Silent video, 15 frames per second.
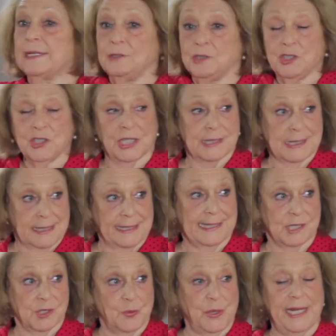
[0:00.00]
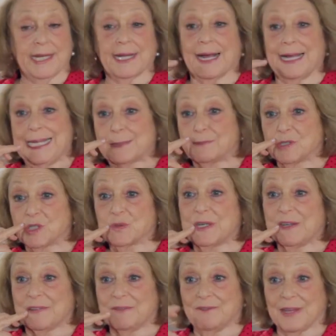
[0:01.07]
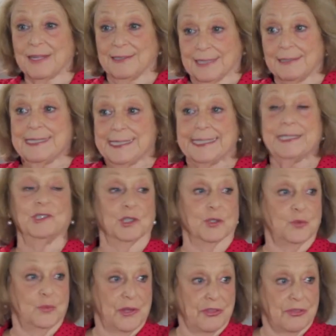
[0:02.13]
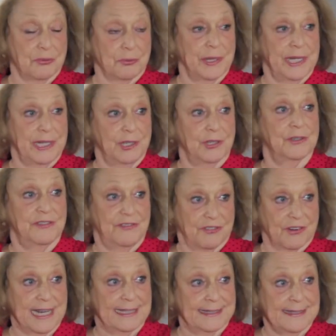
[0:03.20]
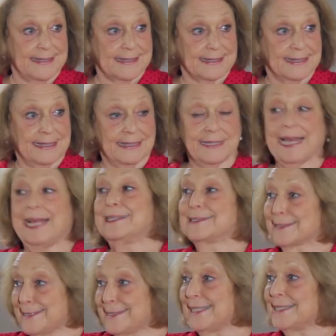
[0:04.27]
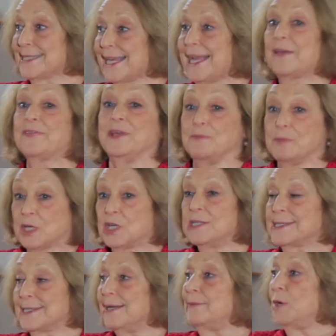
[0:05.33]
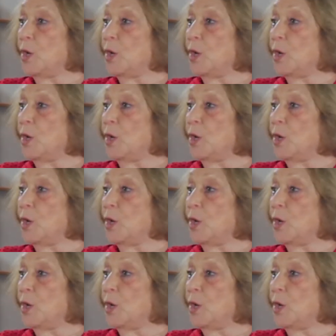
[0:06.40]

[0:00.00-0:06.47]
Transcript: just last week, I happened to have dinner with 3 good friends. And as I said to Kathy, because I'm